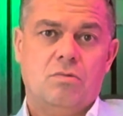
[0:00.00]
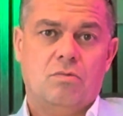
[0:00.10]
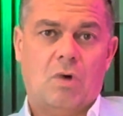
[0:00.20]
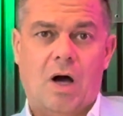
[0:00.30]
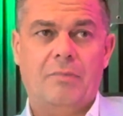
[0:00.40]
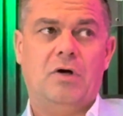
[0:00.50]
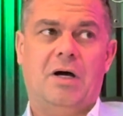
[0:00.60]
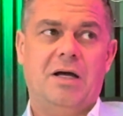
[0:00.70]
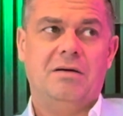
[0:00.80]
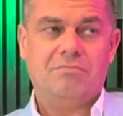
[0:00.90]
I'm
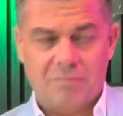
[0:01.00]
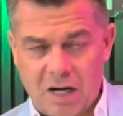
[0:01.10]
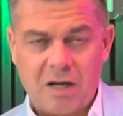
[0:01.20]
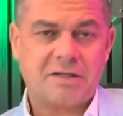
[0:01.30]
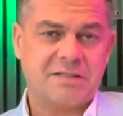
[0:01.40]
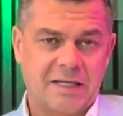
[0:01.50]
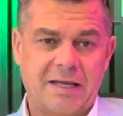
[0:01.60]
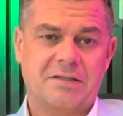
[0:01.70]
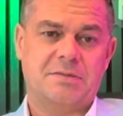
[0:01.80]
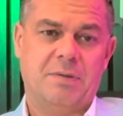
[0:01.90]
not a marketing
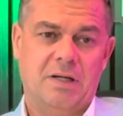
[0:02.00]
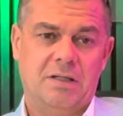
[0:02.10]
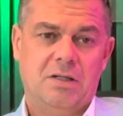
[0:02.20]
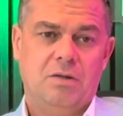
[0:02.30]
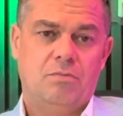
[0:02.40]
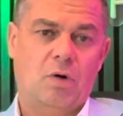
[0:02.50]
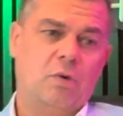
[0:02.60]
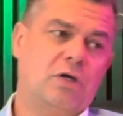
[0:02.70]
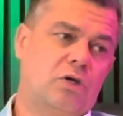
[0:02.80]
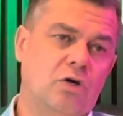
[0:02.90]
expert, but
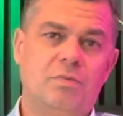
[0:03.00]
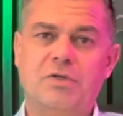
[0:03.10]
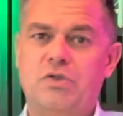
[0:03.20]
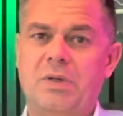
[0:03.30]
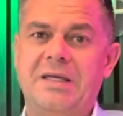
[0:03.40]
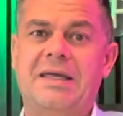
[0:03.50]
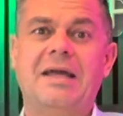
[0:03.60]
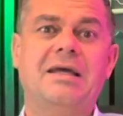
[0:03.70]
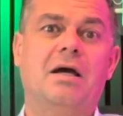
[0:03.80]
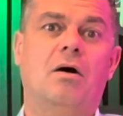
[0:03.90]
we're good between
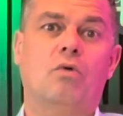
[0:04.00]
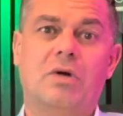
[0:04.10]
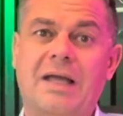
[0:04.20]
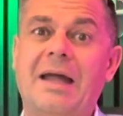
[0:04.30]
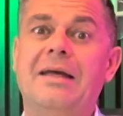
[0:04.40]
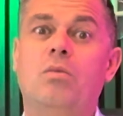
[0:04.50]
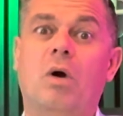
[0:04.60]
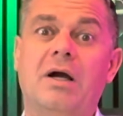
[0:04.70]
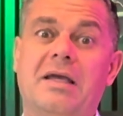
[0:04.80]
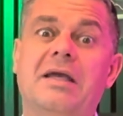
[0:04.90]
getting our organic
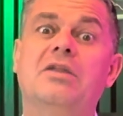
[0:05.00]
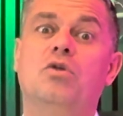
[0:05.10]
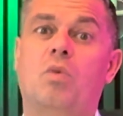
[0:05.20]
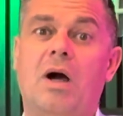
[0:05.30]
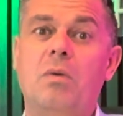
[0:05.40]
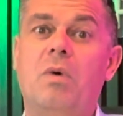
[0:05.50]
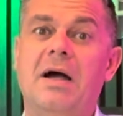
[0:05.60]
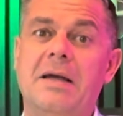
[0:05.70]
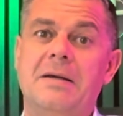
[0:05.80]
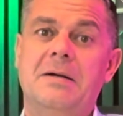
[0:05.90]
working in the right
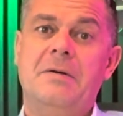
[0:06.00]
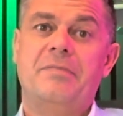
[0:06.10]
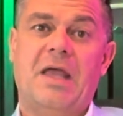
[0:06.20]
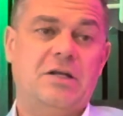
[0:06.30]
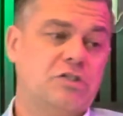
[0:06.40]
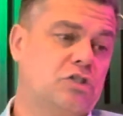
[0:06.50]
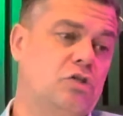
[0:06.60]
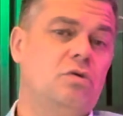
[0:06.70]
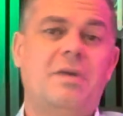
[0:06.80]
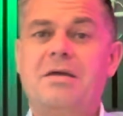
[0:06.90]
way. And there's
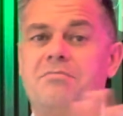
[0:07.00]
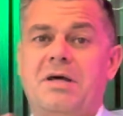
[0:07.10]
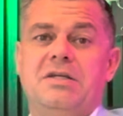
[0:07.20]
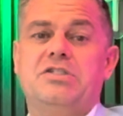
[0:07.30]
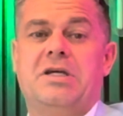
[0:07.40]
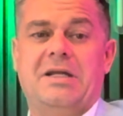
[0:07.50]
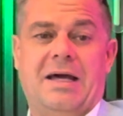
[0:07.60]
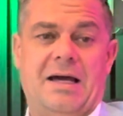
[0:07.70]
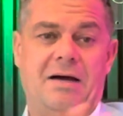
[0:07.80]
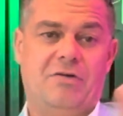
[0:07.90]
2 main pillars you're going to
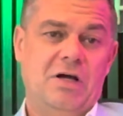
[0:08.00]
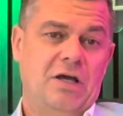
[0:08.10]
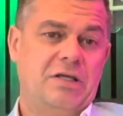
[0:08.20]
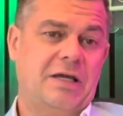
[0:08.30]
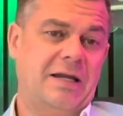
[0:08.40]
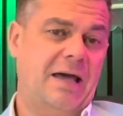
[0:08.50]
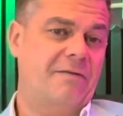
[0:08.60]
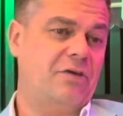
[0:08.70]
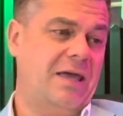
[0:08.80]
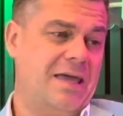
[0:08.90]
have. You're going to
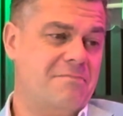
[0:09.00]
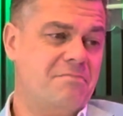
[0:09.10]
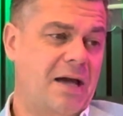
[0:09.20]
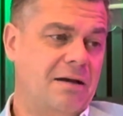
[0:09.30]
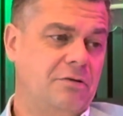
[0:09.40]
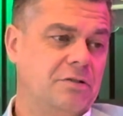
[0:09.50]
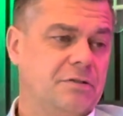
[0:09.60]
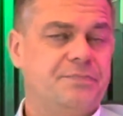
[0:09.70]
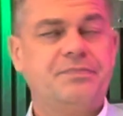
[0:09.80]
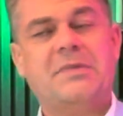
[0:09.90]
have your inbound
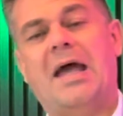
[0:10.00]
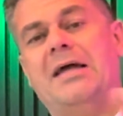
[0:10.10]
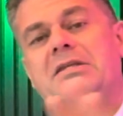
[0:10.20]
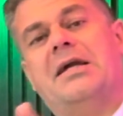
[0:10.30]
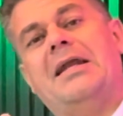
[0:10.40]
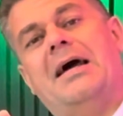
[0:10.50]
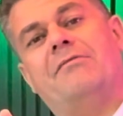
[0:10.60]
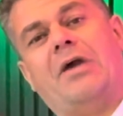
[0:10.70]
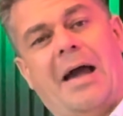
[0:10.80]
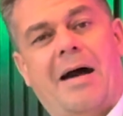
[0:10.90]
and you're going to have
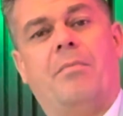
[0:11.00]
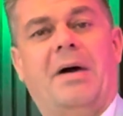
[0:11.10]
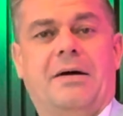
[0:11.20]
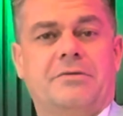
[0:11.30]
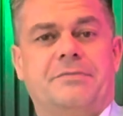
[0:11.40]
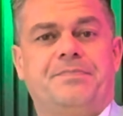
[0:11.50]
your outbound.